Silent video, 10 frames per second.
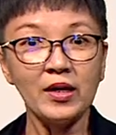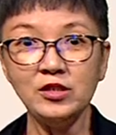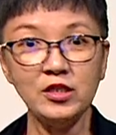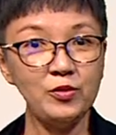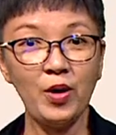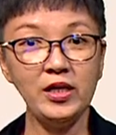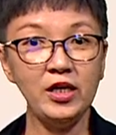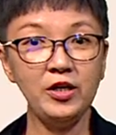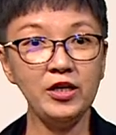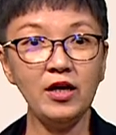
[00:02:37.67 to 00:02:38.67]
Just when they
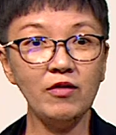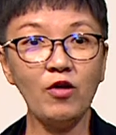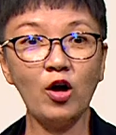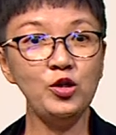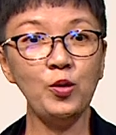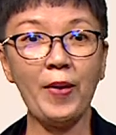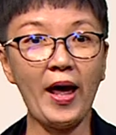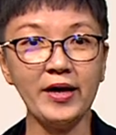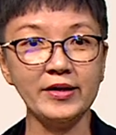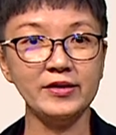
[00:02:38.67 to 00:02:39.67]
think they've got you
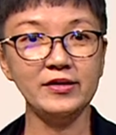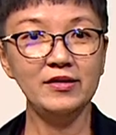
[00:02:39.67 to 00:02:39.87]
pegged,